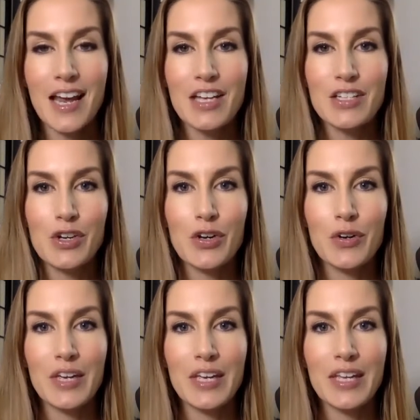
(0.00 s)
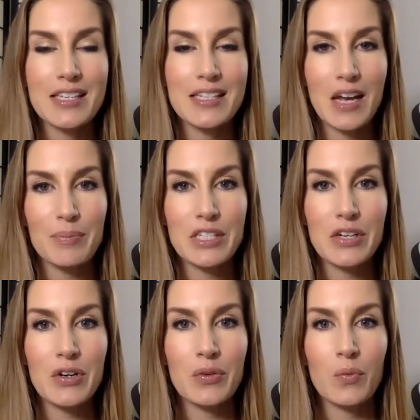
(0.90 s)
So in this
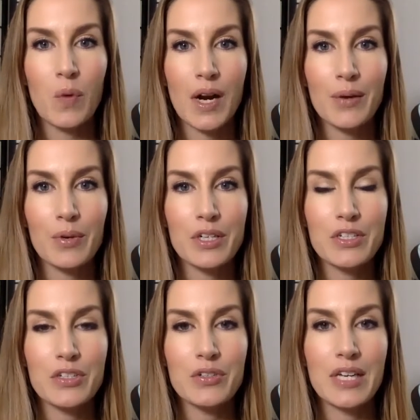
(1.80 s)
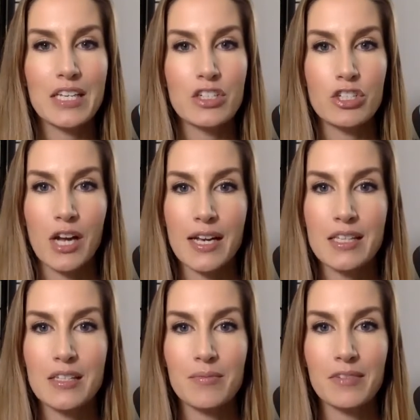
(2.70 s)
episode, what I want to do is shine
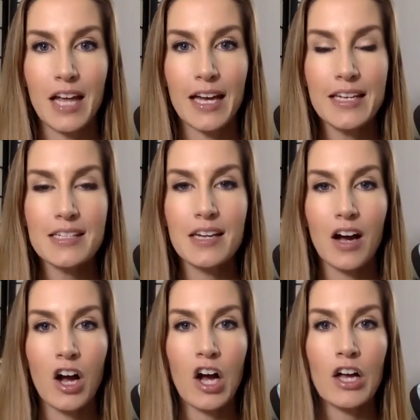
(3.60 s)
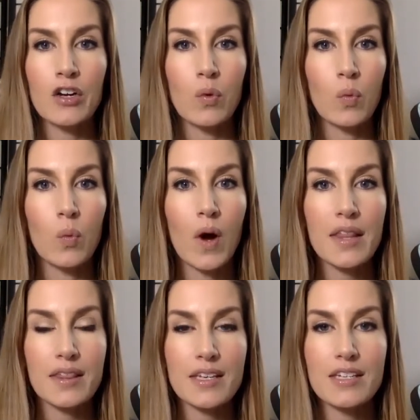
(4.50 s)
some light on what
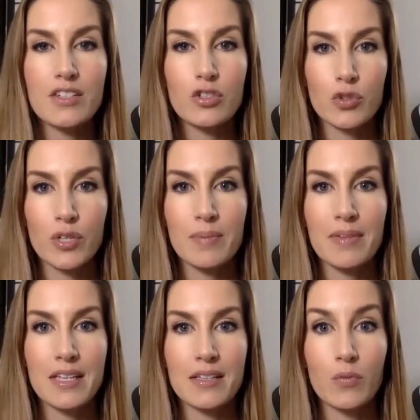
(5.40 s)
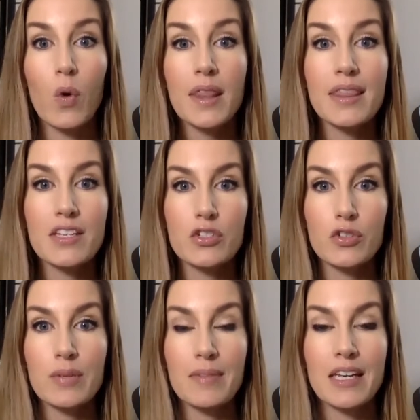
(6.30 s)
this treatment
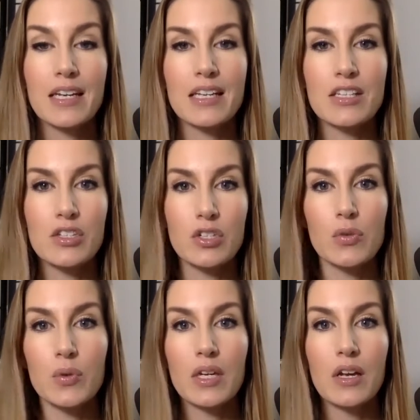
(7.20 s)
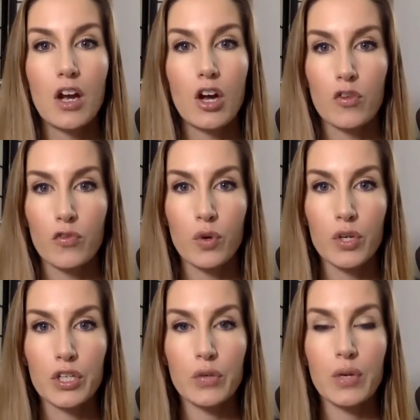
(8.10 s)
is doing for
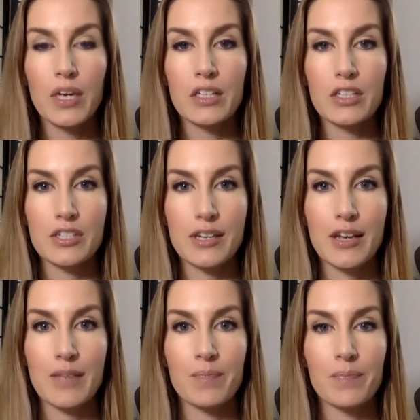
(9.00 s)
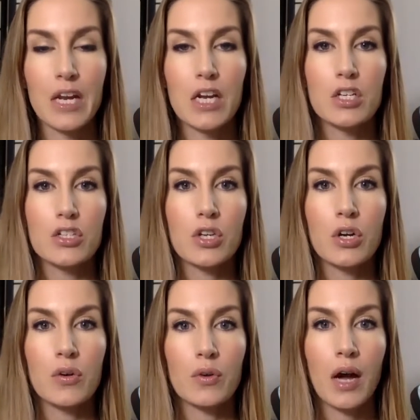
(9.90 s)
you in your skin.
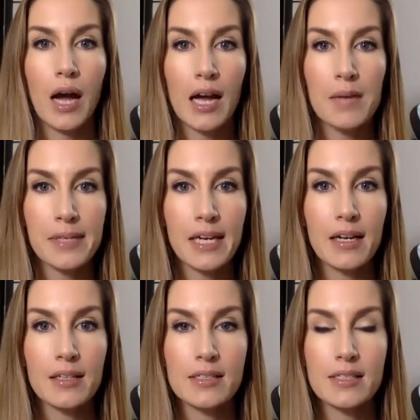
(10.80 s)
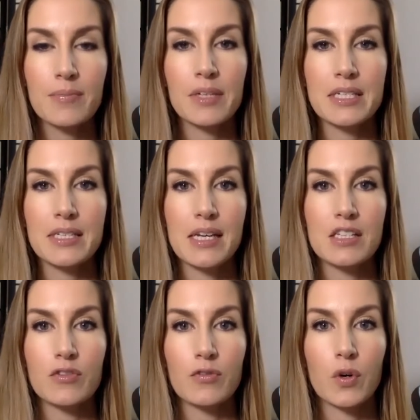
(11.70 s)
So IPL simply
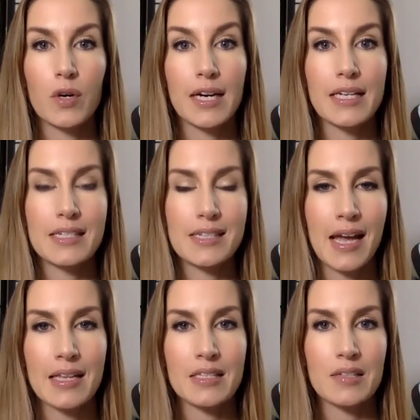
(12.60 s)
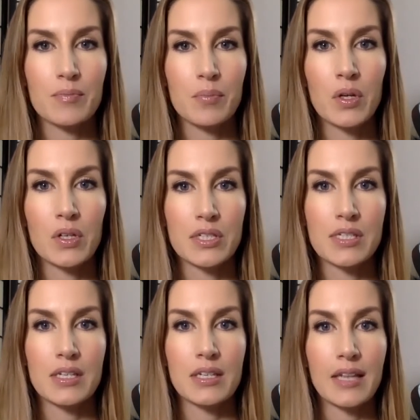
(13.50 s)
stands for intense
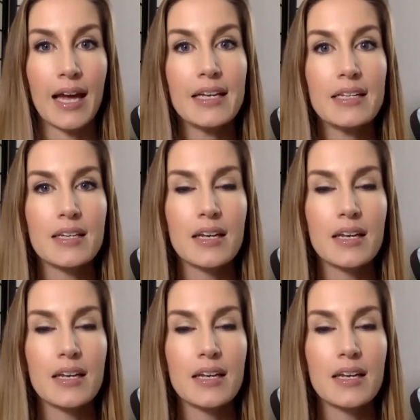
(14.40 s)
pulse light.